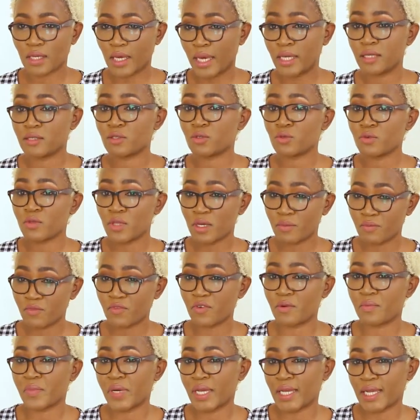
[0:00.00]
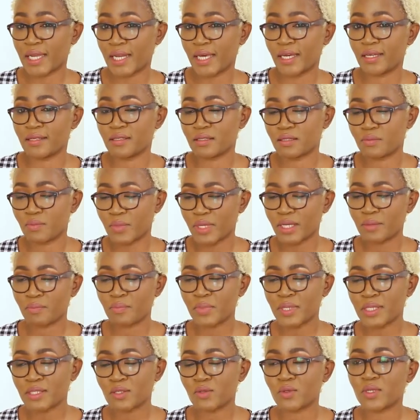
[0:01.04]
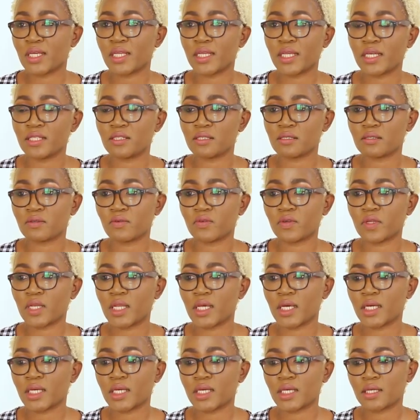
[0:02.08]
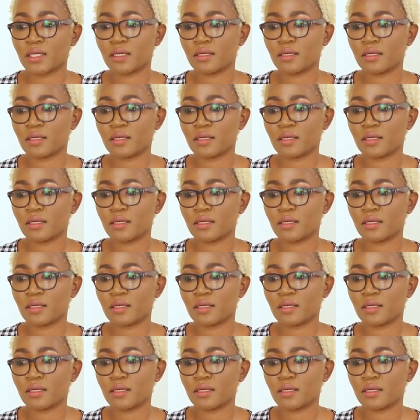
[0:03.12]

I do them for my clients, but personally, I just feel like